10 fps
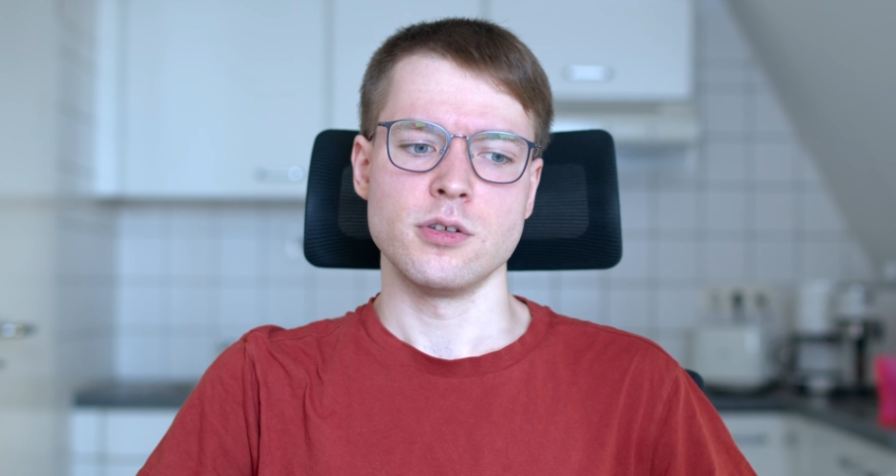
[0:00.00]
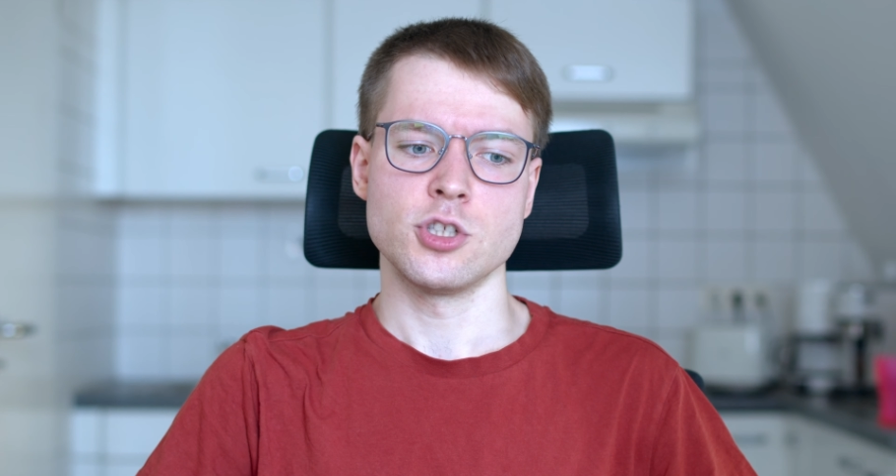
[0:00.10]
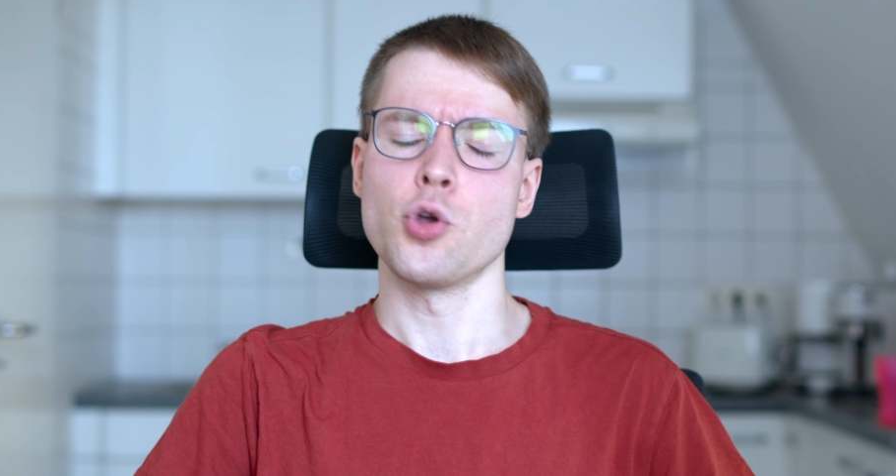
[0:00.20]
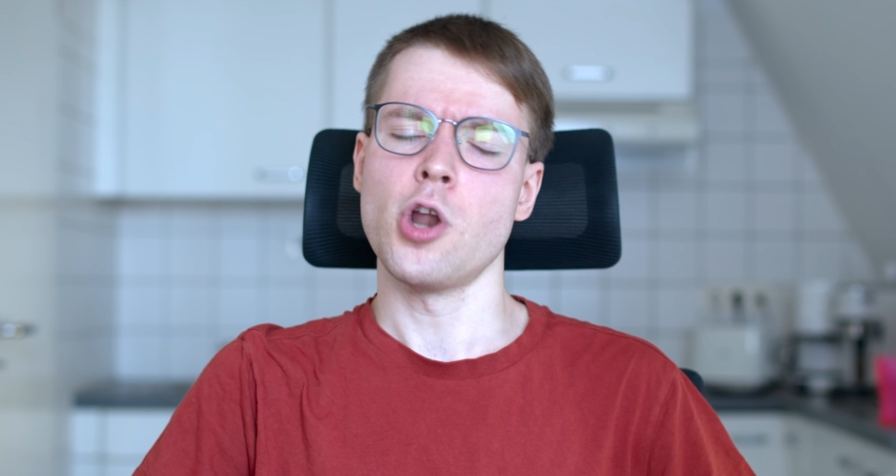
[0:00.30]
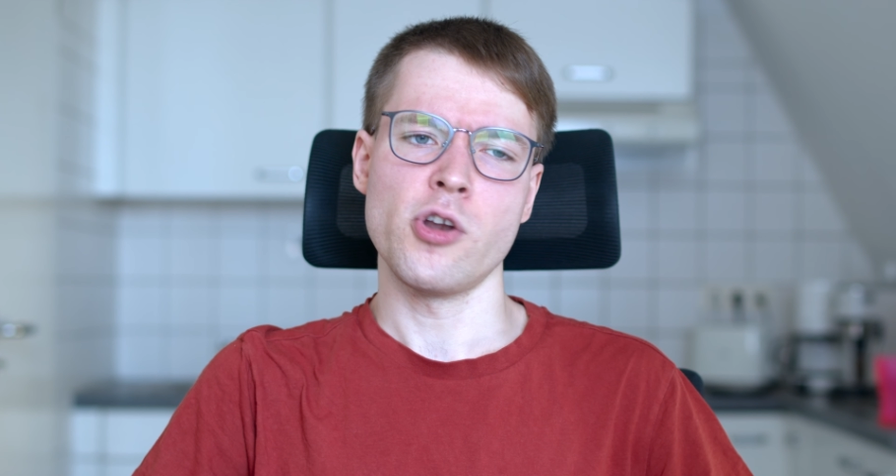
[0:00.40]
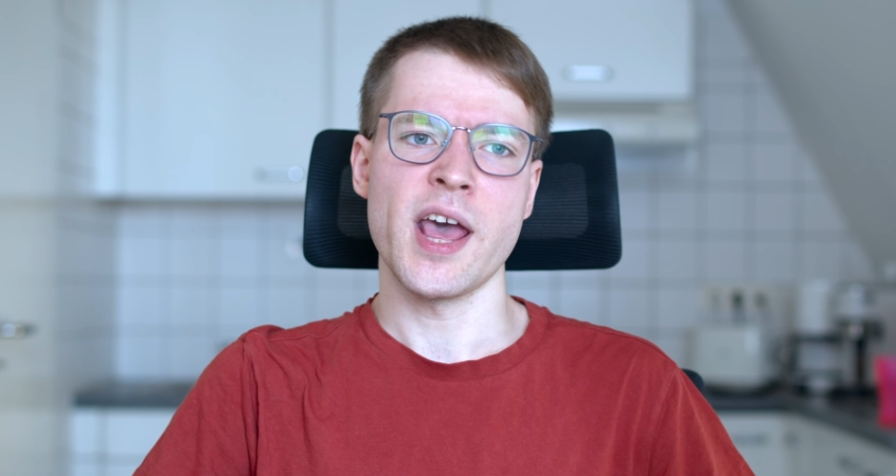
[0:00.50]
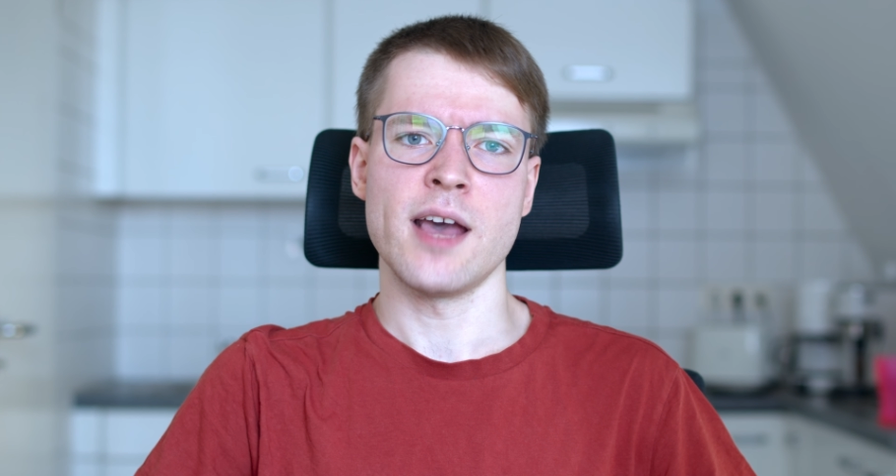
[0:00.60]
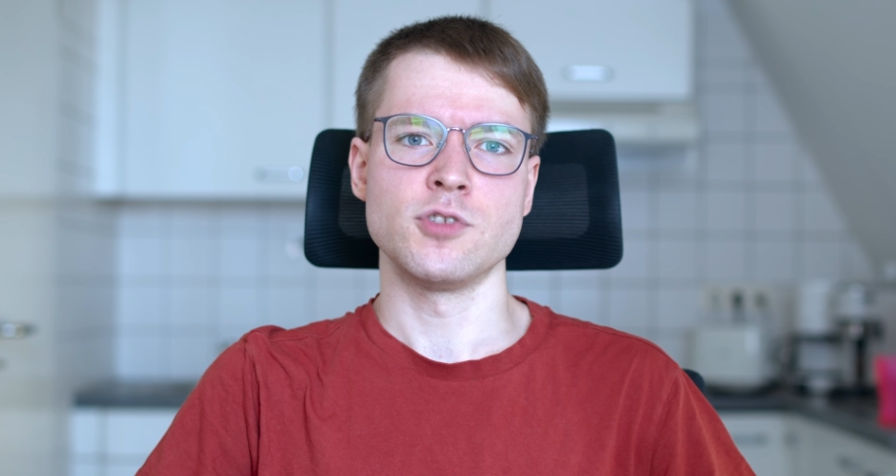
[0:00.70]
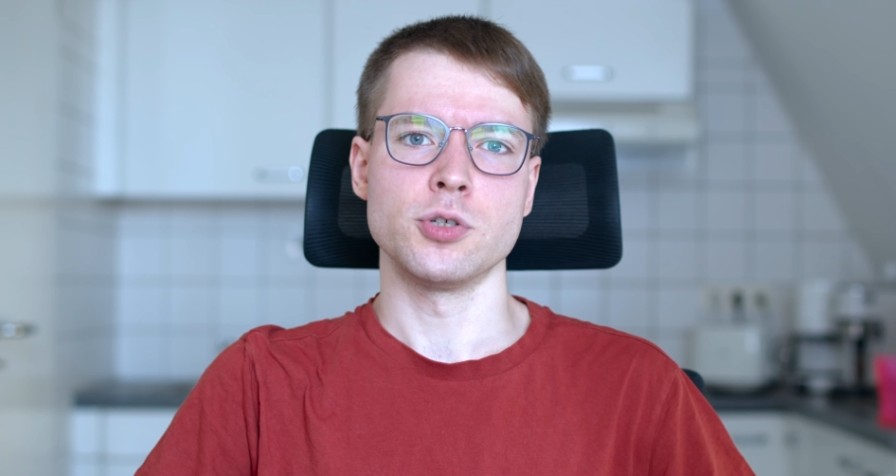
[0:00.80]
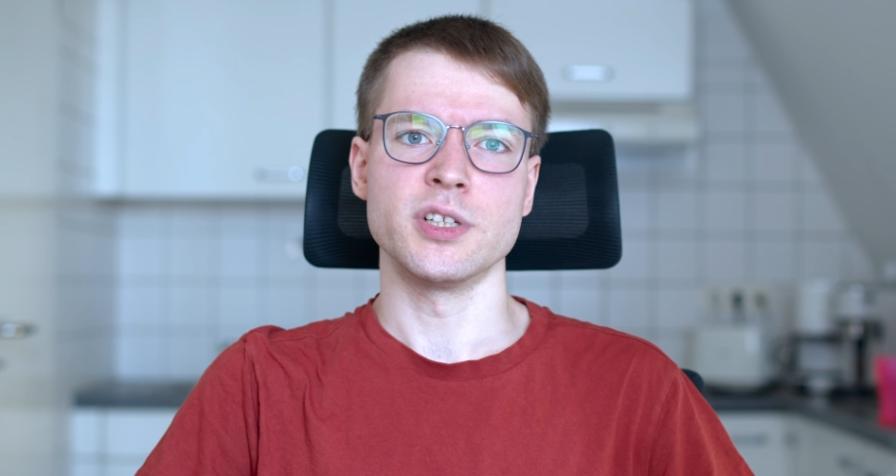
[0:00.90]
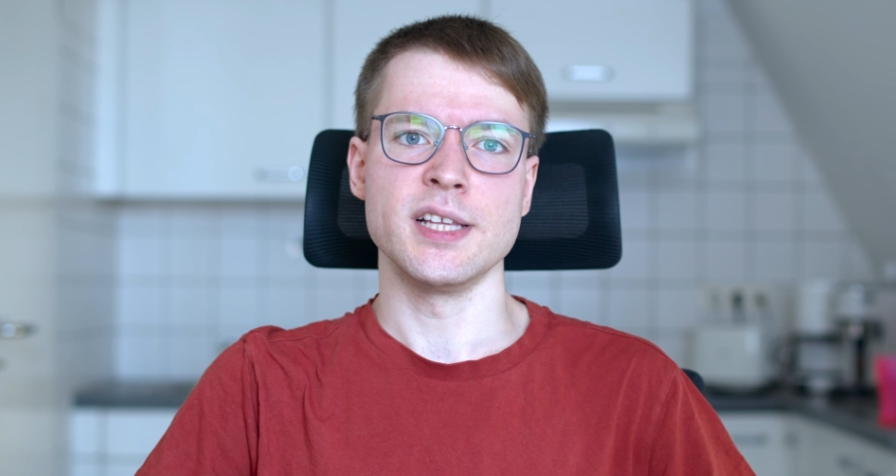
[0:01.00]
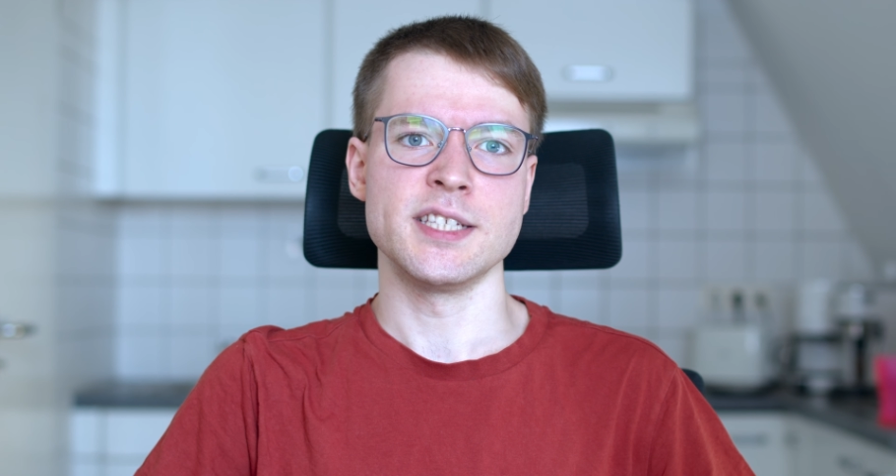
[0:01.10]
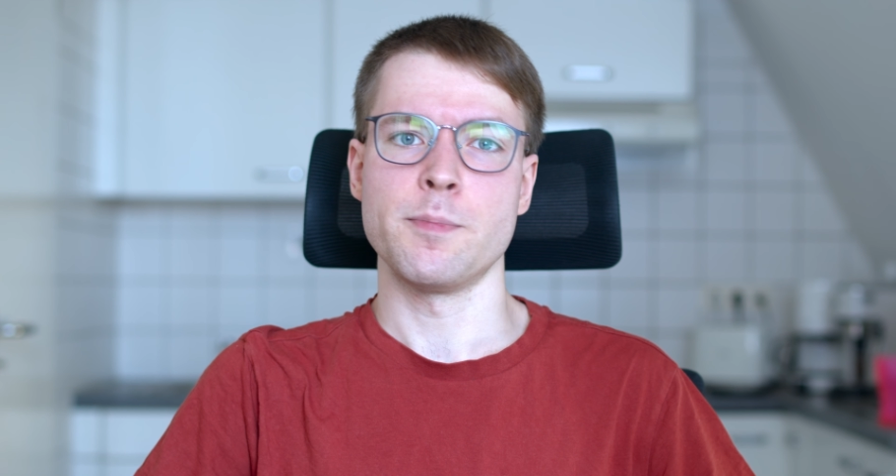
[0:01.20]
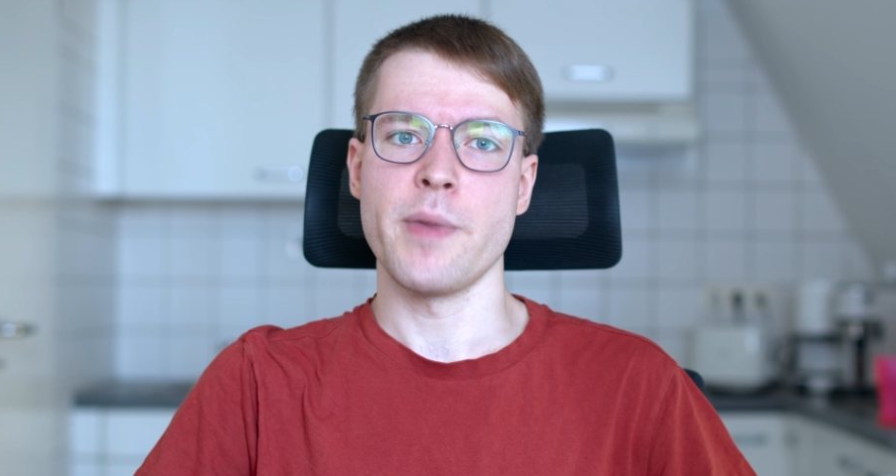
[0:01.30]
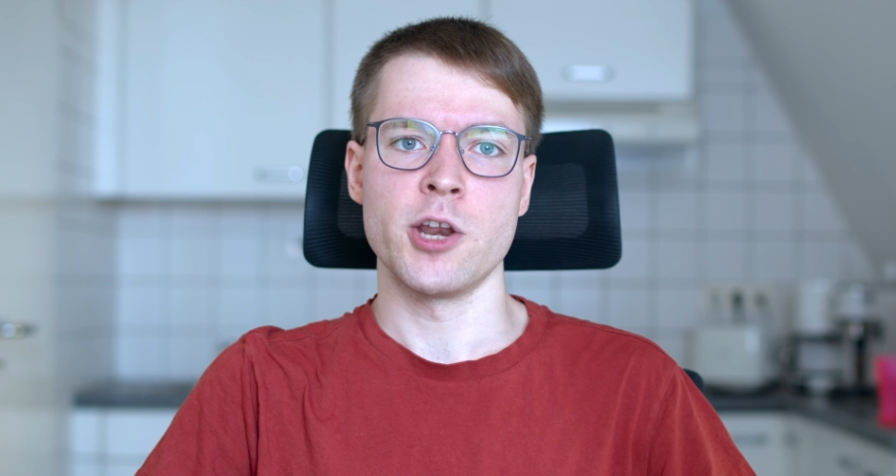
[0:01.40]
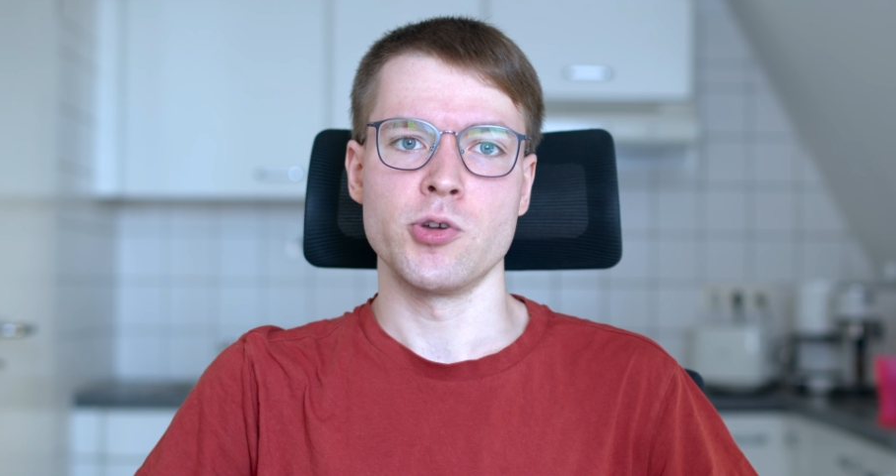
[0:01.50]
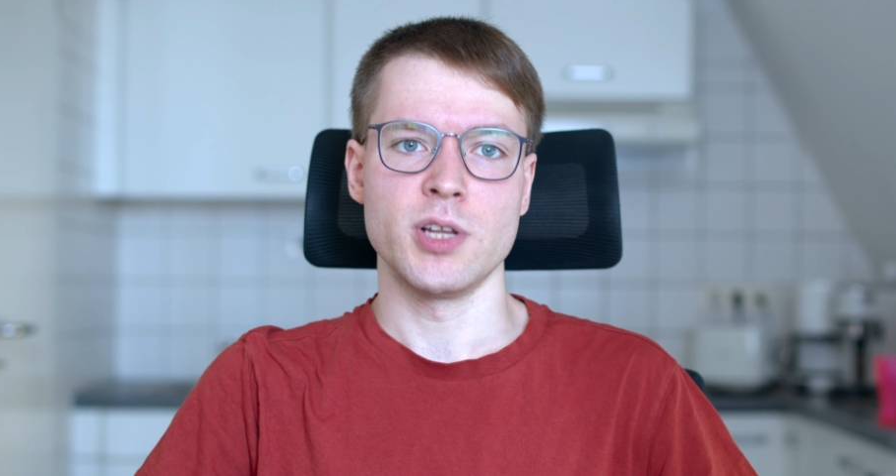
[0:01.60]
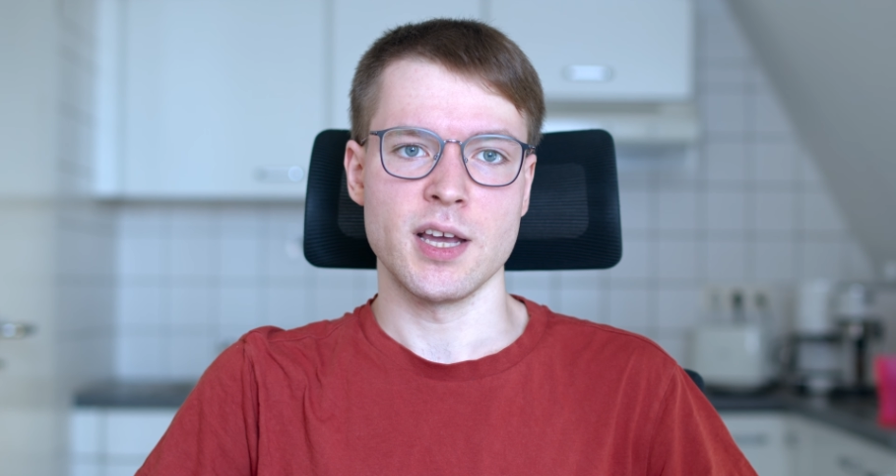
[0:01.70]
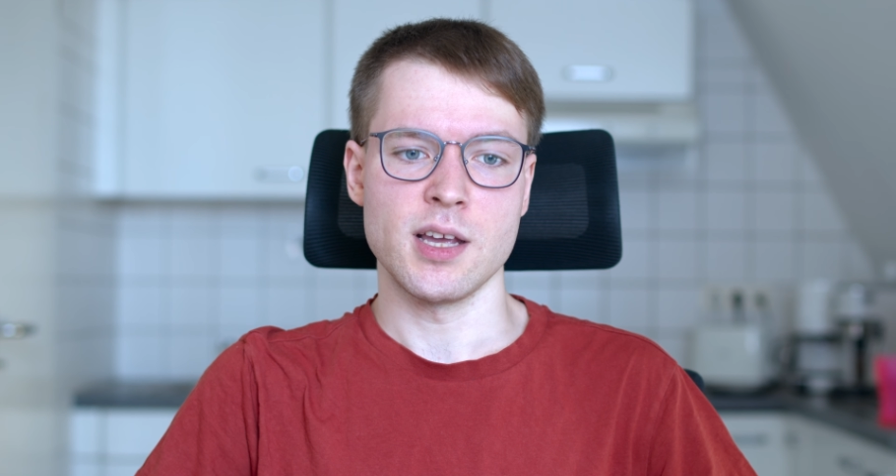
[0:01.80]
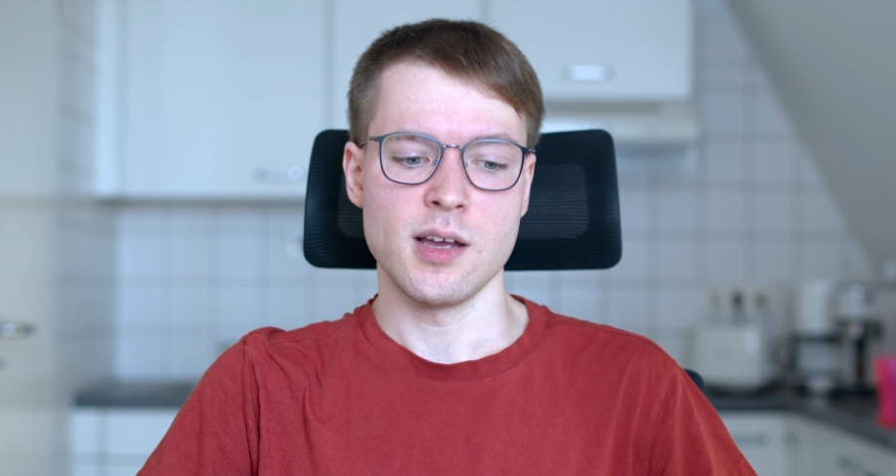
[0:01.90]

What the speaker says: so you don't have to release it manually.